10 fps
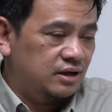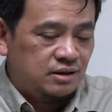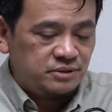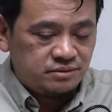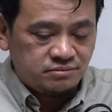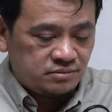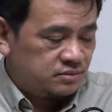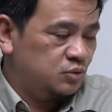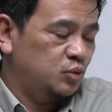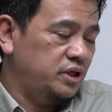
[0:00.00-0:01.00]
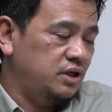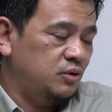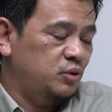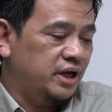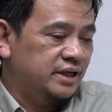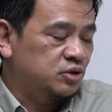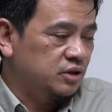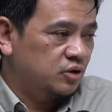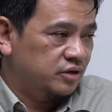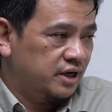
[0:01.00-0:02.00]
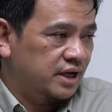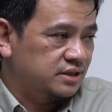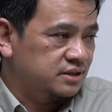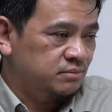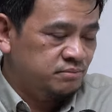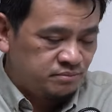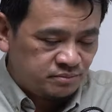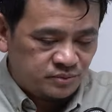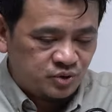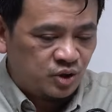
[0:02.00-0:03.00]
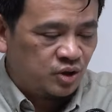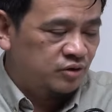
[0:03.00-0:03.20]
I mean, we actually organized some sort